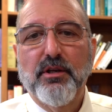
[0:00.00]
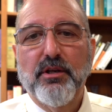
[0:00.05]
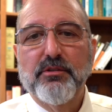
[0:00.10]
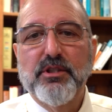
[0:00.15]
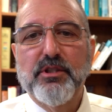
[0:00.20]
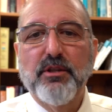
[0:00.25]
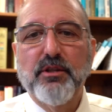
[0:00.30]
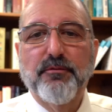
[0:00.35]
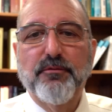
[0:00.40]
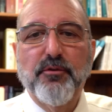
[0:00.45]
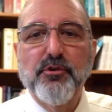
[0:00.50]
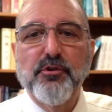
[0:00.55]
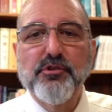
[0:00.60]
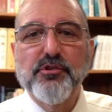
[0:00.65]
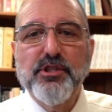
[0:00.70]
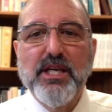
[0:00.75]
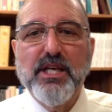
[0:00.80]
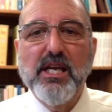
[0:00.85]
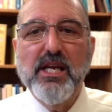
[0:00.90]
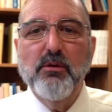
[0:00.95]
See, the
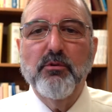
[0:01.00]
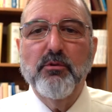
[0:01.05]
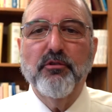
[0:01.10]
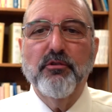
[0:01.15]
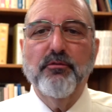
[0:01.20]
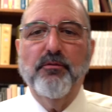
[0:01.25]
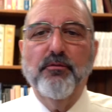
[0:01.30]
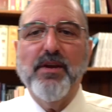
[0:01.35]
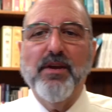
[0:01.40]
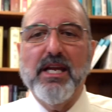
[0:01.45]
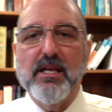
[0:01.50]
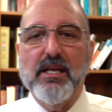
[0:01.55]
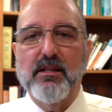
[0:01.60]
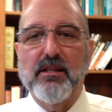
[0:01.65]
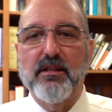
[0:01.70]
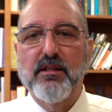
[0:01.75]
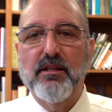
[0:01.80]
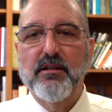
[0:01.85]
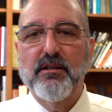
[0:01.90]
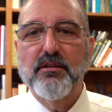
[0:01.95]
first key was
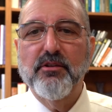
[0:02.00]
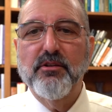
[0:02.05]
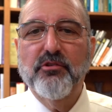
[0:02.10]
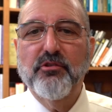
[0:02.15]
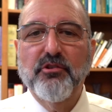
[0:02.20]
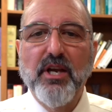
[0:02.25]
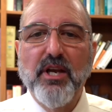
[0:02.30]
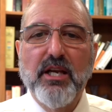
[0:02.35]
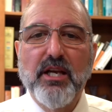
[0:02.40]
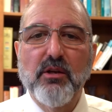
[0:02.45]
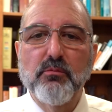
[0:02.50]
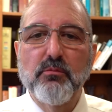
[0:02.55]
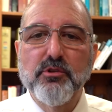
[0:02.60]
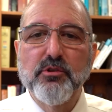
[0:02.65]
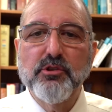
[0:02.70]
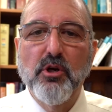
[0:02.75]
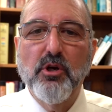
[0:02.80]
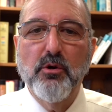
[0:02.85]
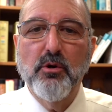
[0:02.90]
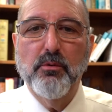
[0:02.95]
faith. The second
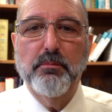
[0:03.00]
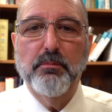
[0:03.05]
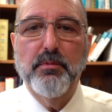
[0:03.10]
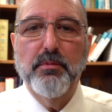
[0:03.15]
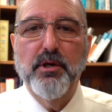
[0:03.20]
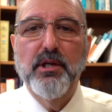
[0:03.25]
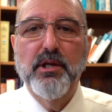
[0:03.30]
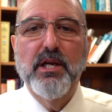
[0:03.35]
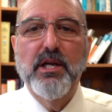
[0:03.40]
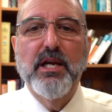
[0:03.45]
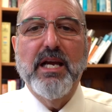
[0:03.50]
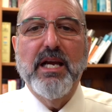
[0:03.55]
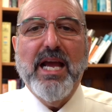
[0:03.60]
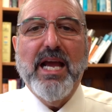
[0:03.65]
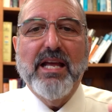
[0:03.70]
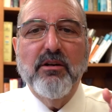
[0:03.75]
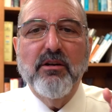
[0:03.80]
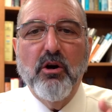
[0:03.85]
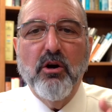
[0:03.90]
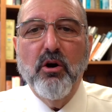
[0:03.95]
was hope.
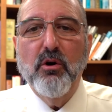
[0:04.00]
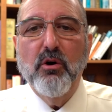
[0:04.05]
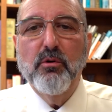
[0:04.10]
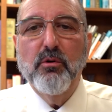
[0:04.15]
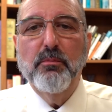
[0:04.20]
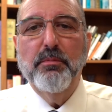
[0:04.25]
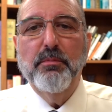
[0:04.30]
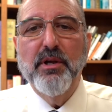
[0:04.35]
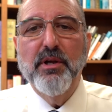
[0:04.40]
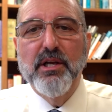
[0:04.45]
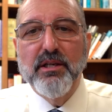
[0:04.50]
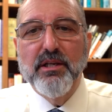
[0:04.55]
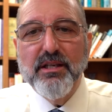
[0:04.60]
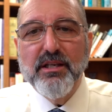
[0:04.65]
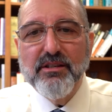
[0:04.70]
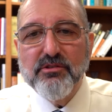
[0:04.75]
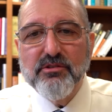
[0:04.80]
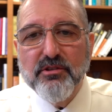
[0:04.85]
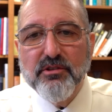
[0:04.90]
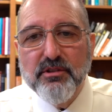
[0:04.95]
And hope
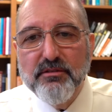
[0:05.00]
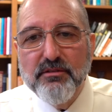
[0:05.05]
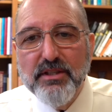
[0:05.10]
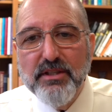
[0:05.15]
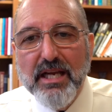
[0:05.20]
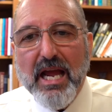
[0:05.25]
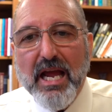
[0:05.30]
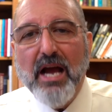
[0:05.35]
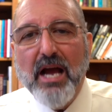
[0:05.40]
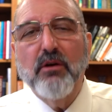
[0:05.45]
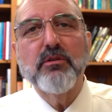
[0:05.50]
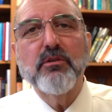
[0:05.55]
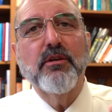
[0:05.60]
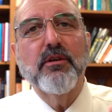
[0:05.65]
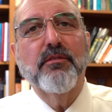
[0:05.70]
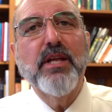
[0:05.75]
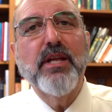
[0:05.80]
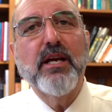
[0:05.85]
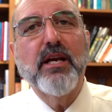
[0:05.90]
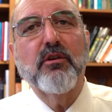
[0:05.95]
is the living out
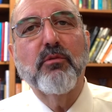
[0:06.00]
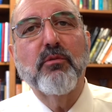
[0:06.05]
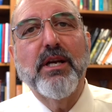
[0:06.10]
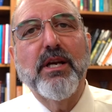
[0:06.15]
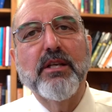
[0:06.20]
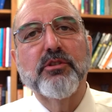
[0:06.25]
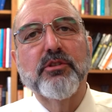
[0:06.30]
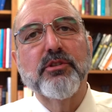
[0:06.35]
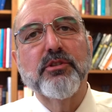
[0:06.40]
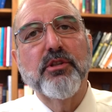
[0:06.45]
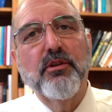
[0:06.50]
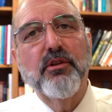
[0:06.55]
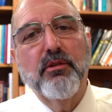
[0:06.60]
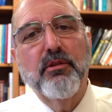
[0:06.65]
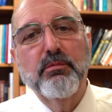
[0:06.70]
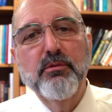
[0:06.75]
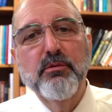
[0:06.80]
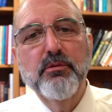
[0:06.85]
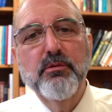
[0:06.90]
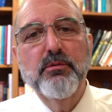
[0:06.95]
of that grace
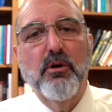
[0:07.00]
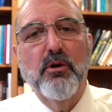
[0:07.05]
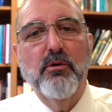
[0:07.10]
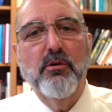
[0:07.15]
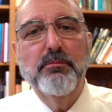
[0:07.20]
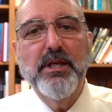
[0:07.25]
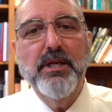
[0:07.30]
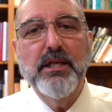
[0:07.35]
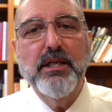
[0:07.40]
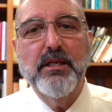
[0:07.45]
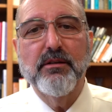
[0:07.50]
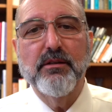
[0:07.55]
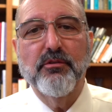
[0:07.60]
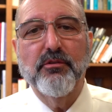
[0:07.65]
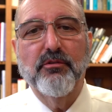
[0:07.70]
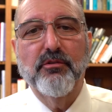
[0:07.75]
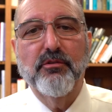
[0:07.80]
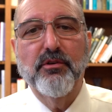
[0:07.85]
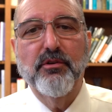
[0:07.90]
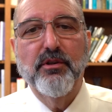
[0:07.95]
through
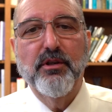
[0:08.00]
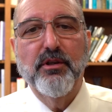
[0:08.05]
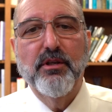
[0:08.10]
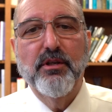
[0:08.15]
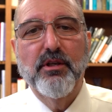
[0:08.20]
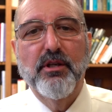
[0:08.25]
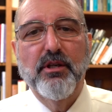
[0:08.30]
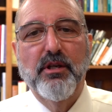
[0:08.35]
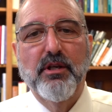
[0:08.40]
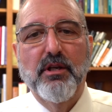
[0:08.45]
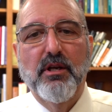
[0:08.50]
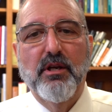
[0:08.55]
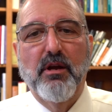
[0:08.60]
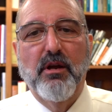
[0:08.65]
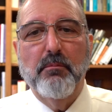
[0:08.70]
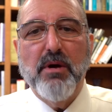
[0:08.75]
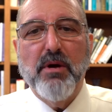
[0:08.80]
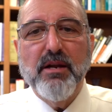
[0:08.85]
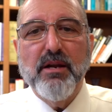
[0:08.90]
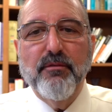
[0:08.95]
obedience.
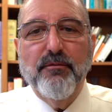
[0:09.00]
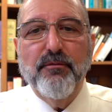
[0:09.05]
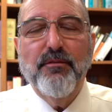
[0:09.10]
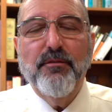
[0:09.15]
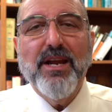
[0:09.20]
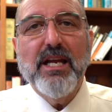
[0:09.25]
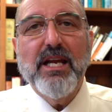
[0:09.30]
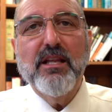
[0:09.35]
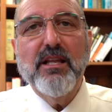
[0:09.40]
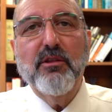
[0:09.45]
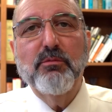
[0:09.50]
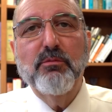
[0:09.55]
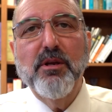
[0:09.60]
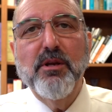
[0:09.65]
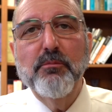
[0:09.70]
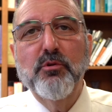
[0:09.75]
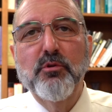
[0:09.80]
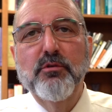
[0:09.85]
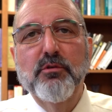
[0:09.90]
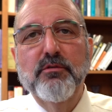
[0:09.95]
By faith, we
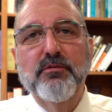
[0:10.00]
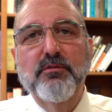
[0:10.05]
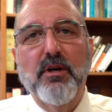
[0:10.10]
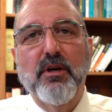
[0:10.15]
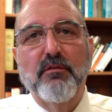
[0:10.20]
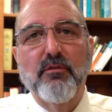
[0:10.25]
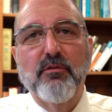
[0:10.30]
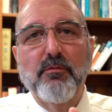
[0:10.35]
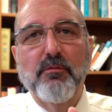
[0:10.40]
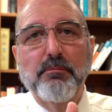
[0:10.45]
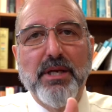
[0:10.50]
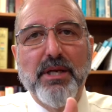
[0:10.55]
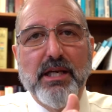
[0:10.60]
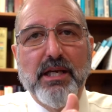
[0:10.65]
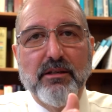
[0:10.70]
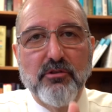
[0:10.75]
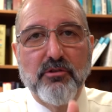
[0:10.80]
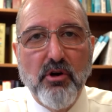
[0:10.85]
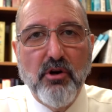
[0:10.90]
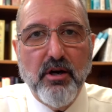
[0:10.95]
move from
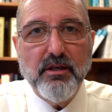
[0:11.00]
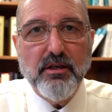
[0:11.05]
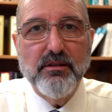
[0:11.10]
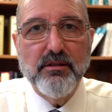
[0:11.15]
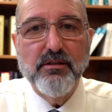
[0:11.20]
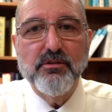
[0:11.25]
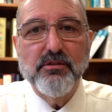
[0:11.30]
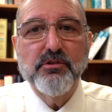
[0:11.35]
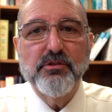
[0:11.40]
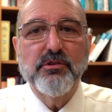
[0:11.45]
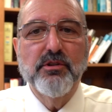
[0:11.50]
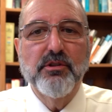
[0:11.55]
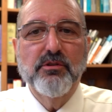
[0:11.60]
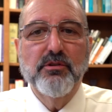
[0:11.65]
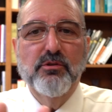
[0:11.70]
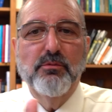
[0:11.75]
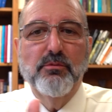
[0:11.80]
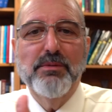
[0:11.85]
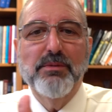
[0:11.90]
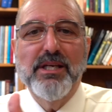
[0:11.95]
being darkness
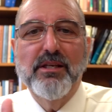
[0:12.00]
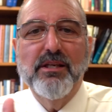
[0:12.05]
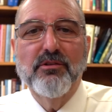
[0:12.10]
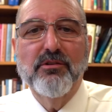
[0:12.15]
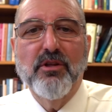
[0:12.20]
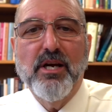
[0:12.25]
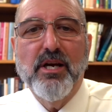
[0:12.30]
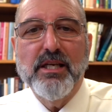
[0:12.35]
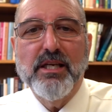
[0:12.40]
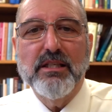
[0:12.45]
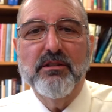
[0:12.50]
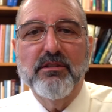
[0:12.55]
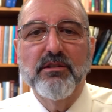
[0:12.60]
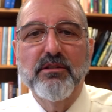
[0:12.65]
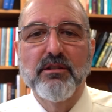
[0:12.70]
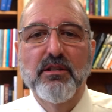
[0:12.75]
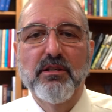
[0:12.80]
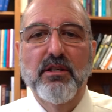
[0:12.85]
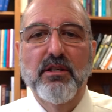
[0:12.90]
to being light.